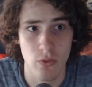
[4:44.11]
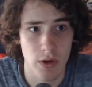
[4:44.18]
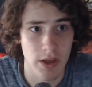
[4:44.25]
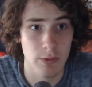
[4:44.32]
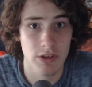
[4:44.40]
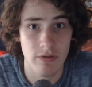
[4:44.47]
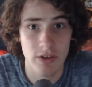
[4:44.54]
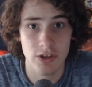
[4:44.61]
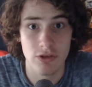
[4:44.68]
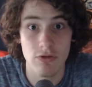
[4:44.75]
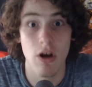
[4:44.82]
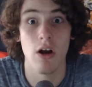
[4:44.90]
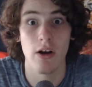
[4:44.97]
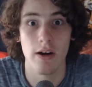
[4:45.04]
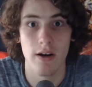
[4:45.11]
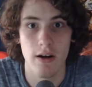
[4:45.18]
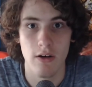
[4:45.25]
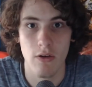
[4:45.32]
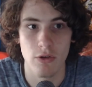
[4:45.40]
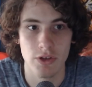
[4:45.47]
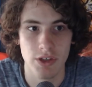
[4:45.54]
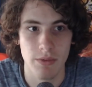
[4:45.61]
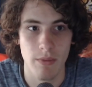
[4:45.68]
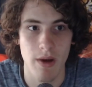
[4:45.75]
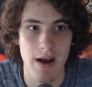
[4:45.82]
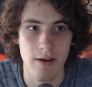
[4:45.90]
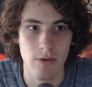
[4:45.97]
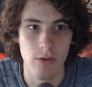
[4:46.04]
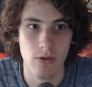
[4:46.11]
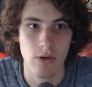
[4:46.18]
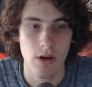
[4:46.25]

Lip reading: He was even stronger than Orochimaru,